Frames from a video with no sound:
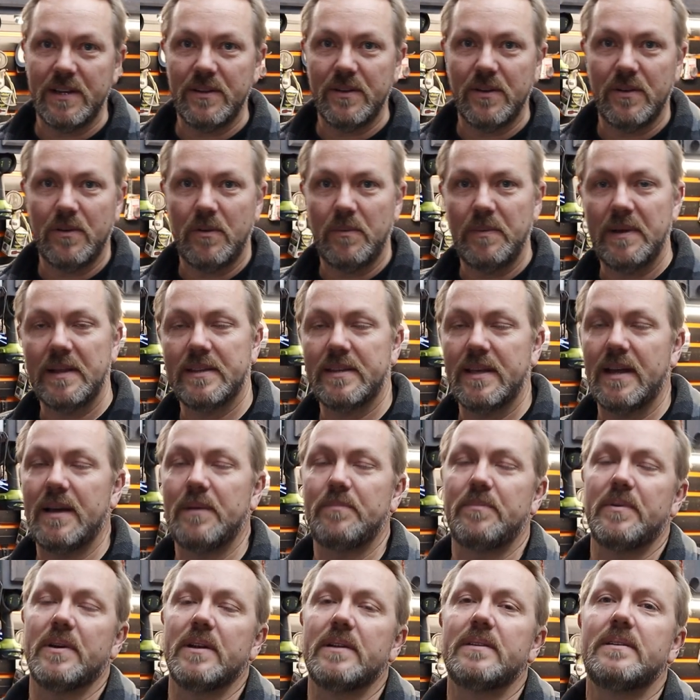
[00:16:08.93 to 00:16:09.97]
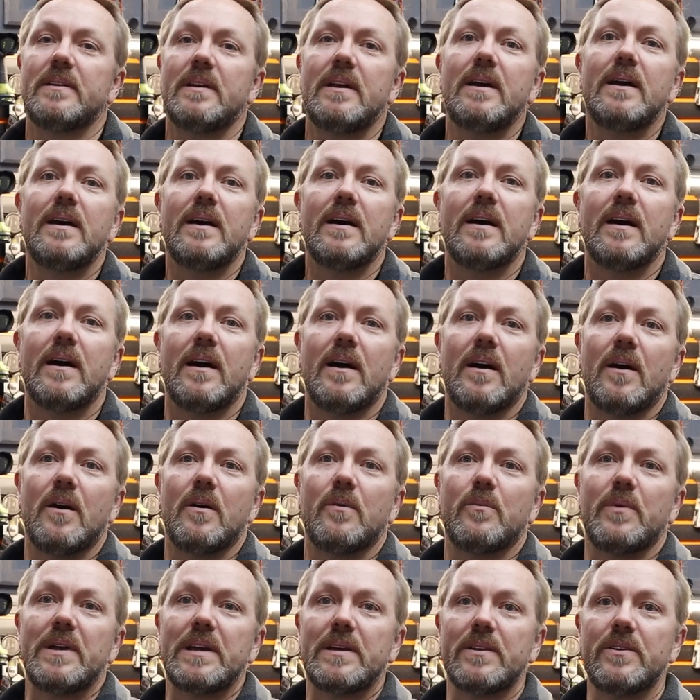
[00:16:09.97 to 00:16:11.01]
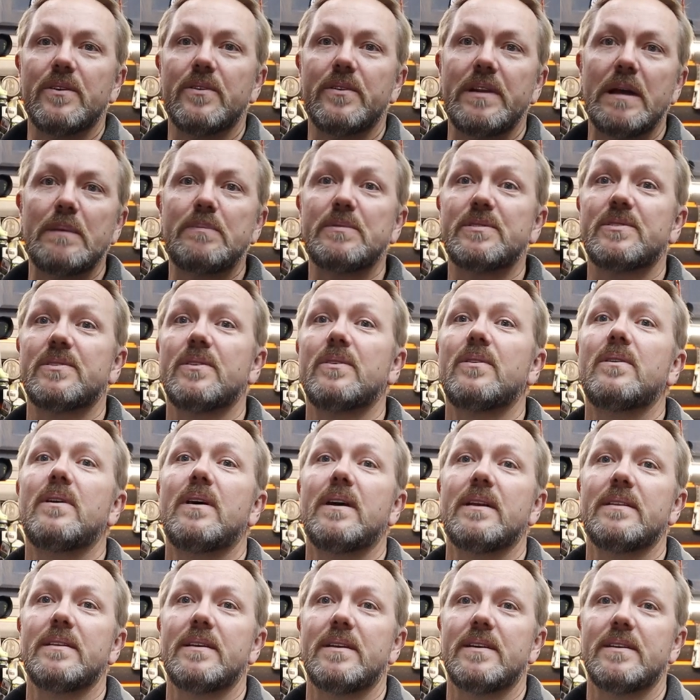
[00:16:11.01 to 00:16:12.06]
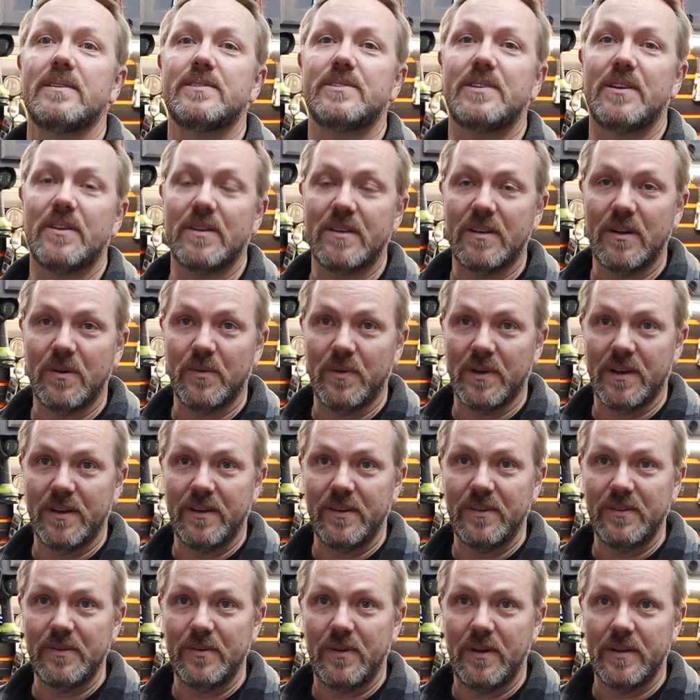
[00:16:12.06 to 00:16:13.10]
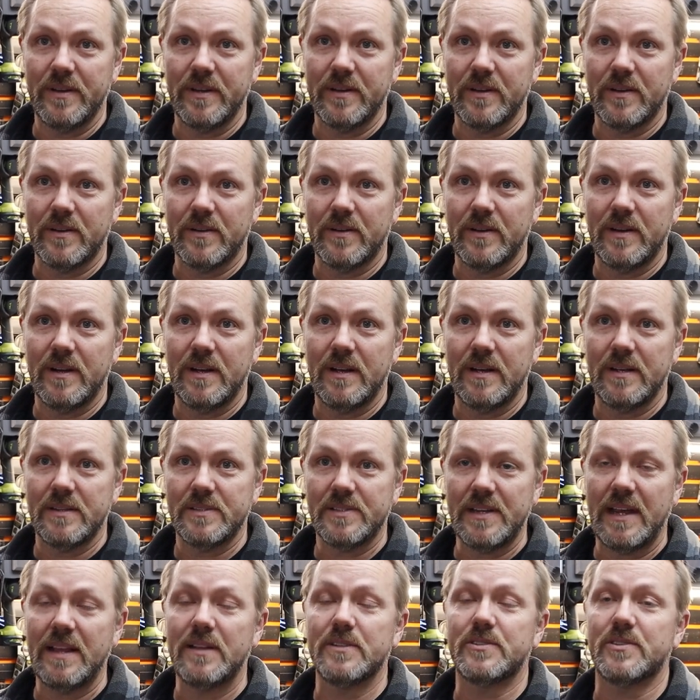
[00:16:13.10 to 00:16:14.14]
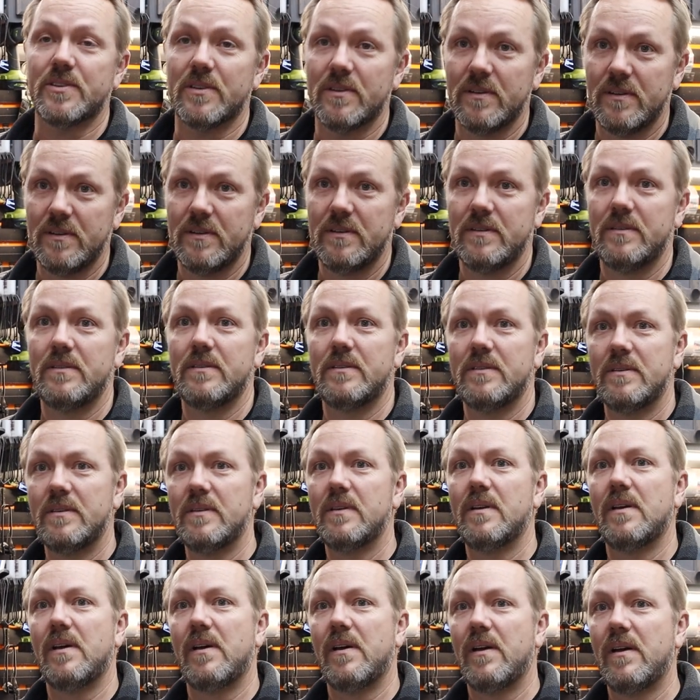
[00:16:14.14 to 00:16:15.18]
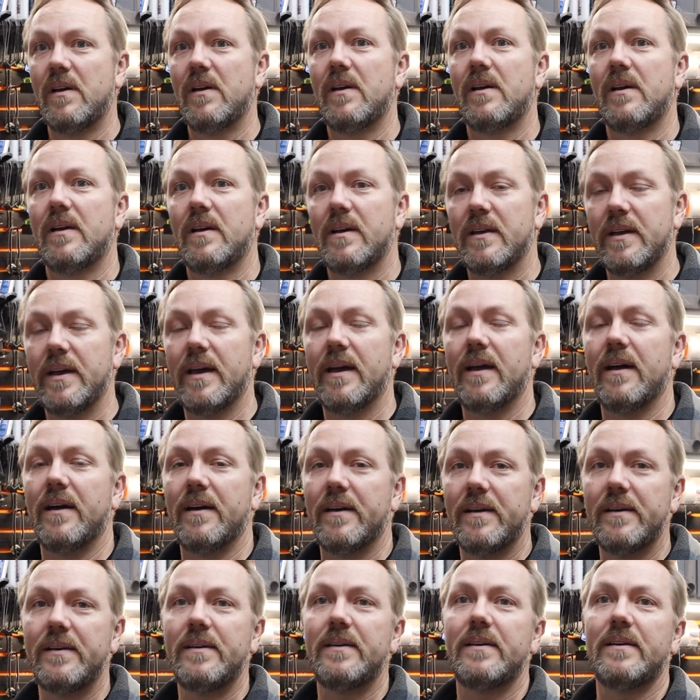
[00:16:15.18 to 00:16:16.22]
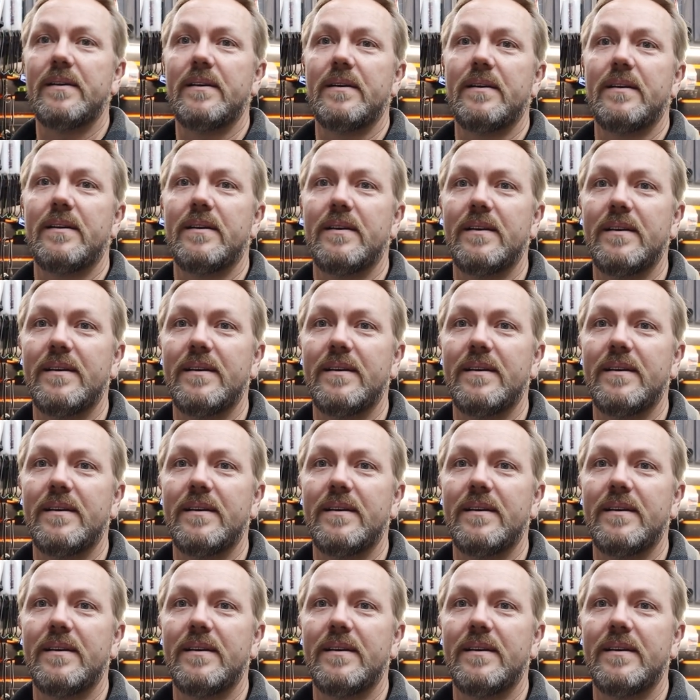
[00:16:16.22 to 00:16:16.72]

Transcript: They know all about that, but uh, yeah, we could do an episode on the Cerakote we're going to do on your uh, silencer. That's right. The yeah. the etch,